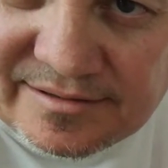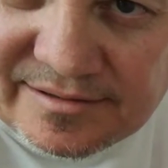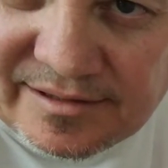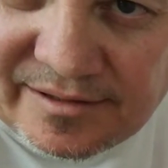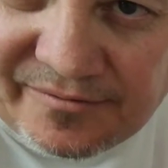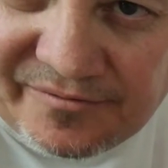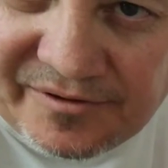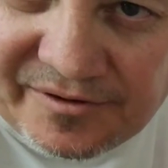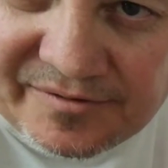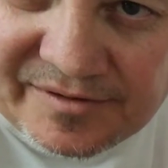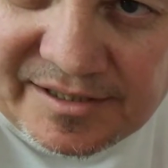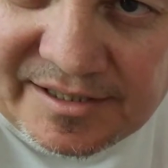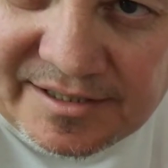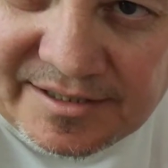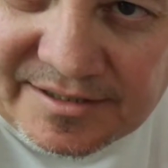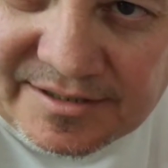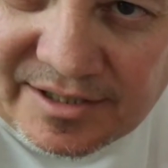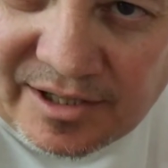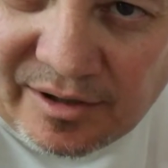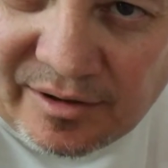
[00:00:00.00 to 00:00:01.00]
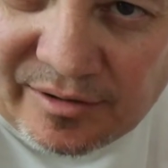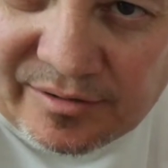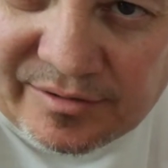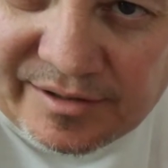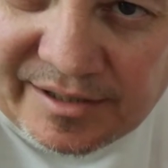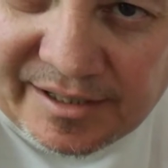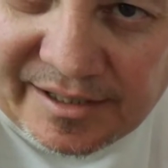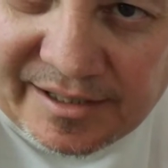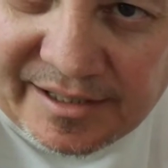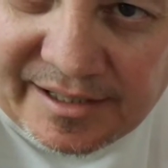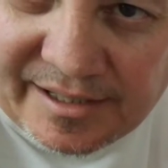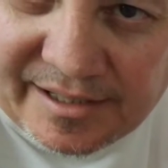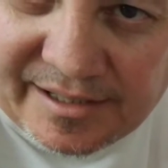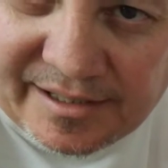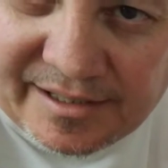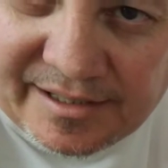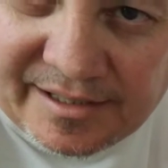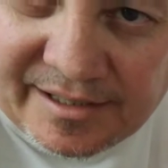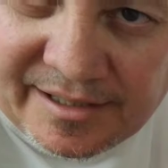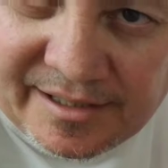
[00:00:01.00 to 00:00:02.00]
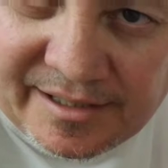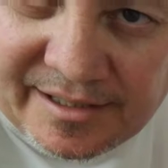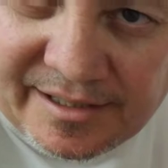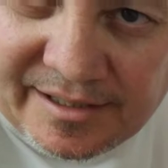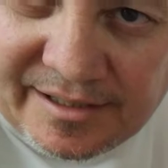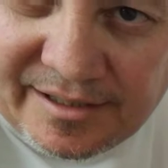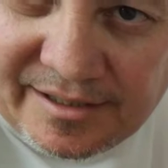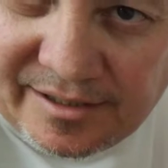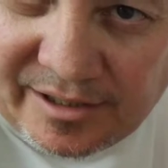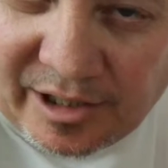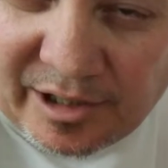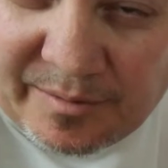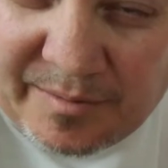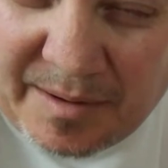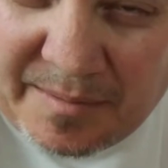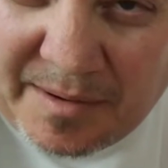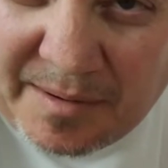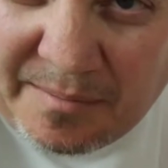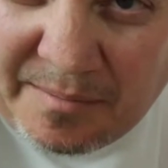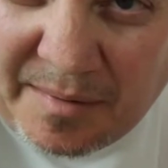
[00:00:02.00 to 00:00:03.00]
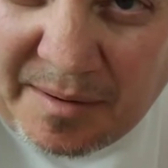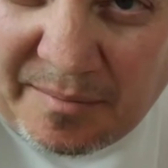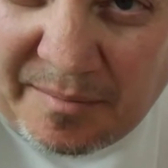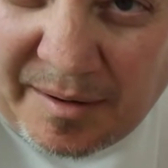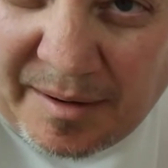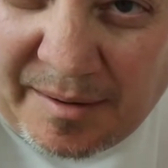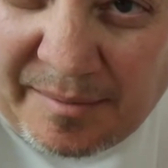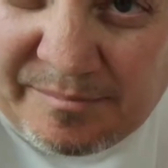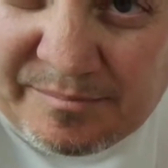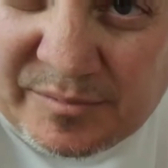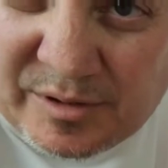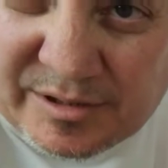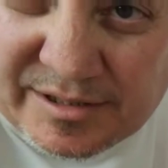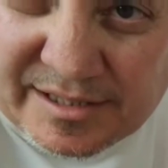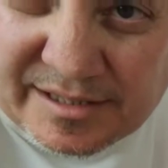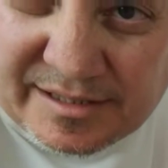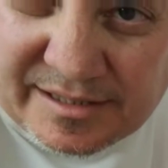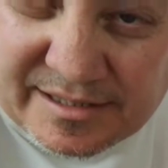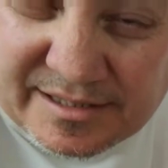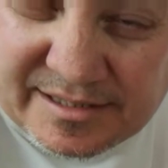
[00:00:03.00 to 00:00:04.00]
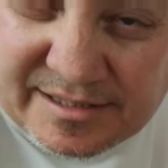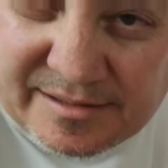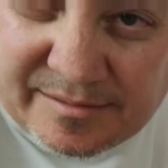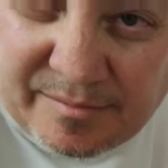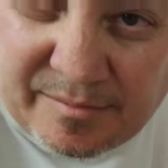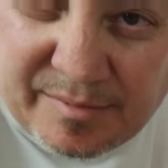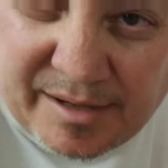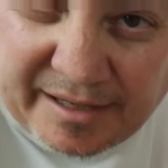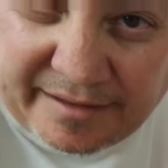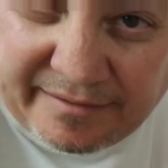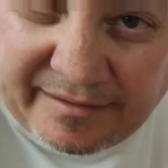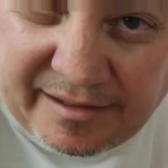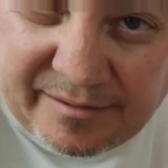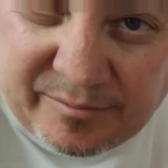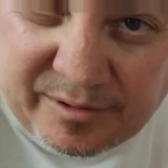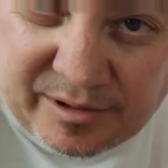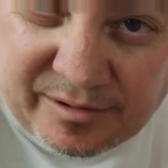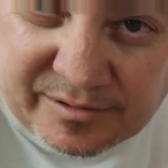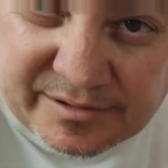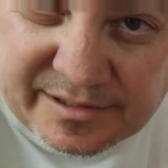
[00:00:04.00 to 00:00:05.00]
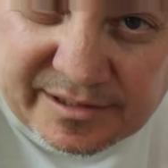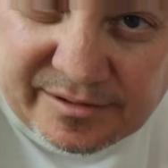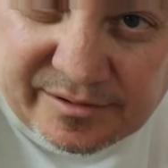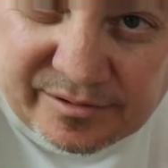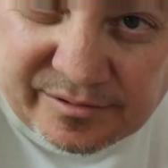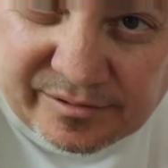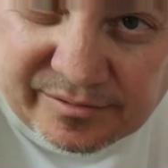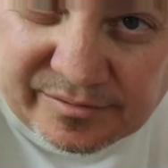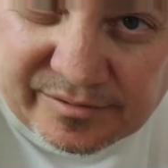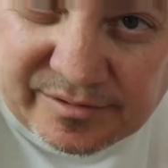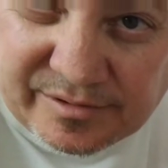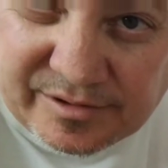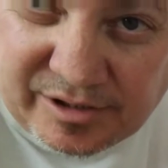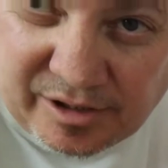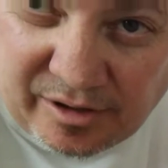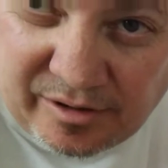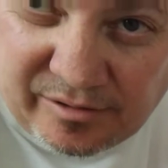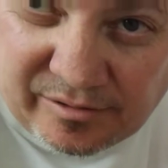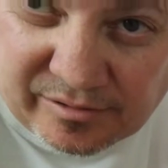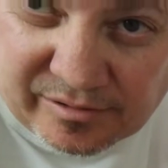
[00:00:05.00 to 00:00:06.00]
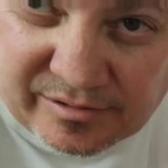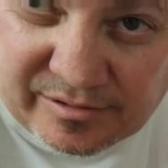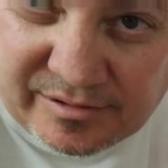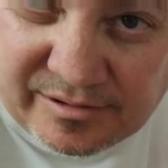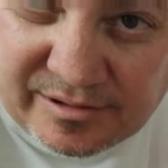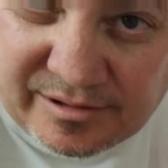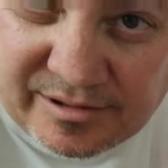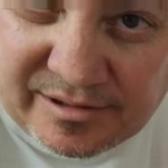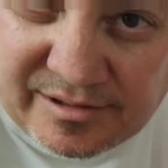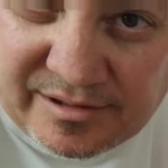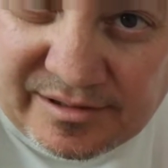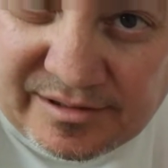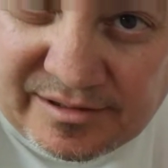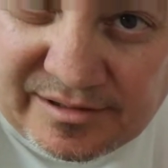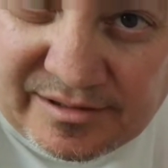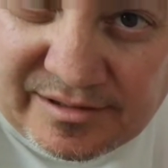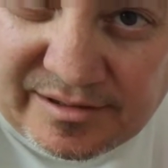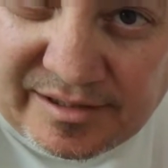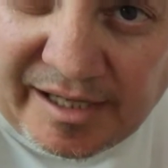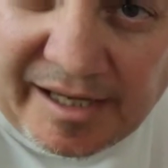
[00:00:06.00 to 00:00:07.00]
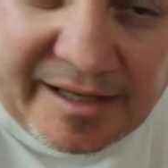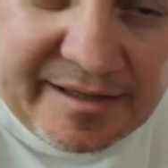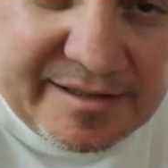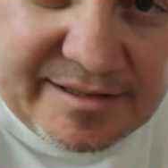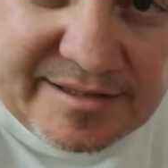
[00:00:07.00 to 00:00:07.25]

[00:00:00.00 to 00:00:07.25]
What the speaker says: I'm 50 years old and I remember my mum using this back then when I was a little child, and